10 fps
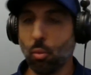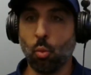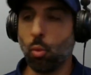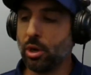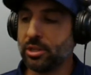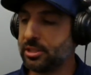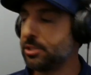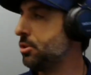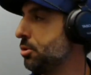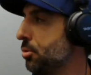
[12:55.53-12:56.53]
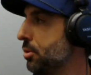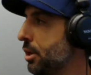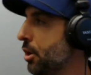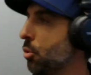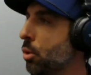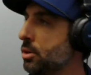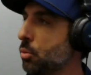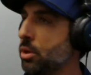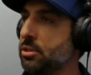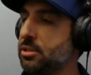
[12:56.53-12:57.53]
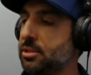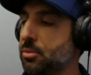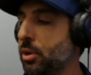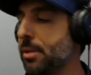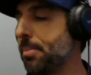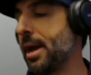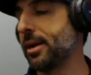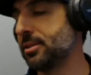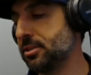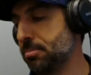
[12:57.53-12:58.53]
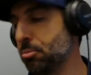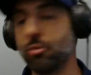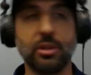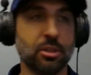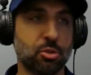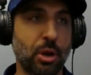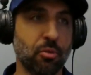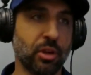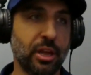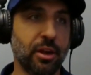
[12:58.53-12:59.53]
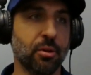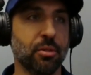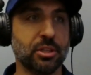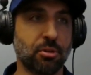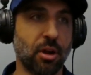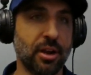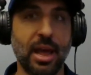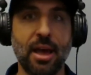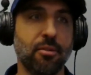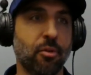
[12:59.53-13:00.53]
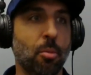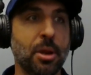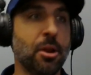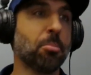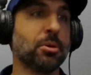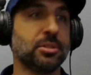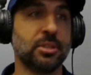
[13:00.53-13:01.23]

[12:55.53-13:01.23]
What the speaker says: What does this do? What impact does moving this weight over here or this grind have on my numbers?